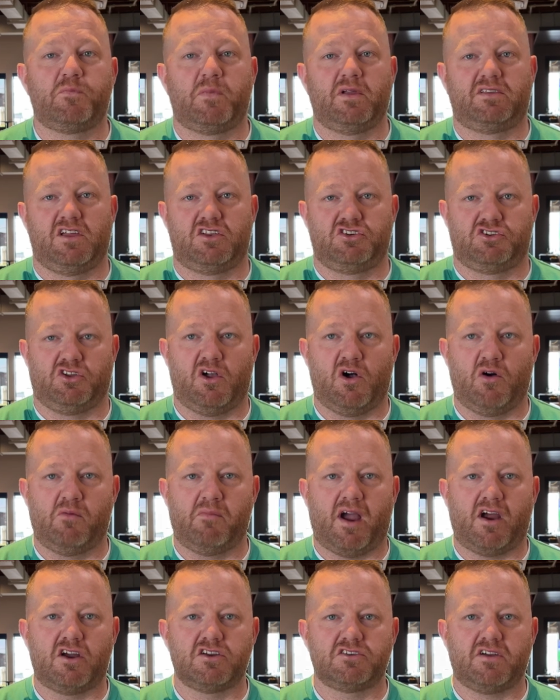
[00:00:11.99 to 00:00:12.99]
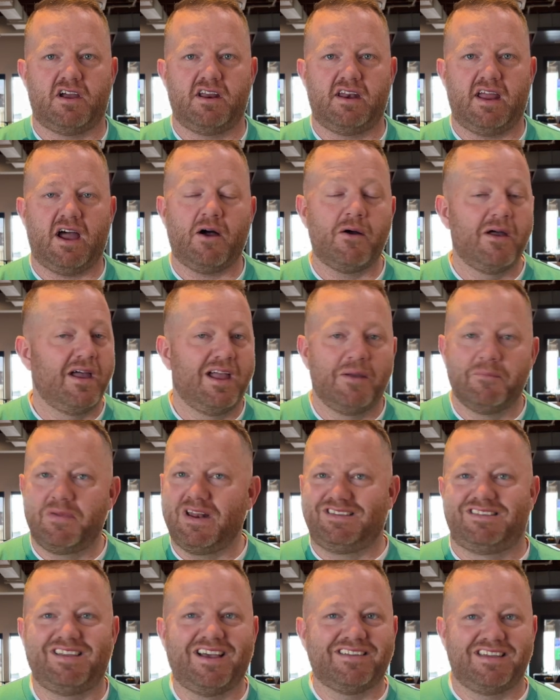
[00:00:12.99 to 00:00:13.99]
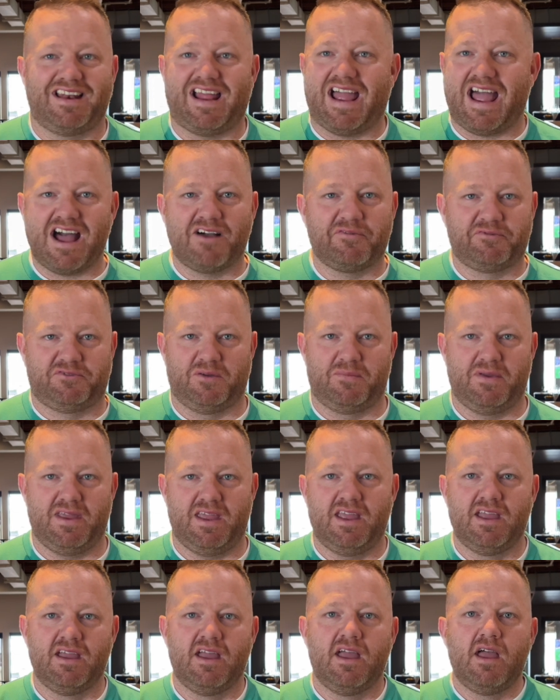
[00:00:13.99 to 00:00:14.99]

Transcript: potential home buyers right now, but it doesn't have to be.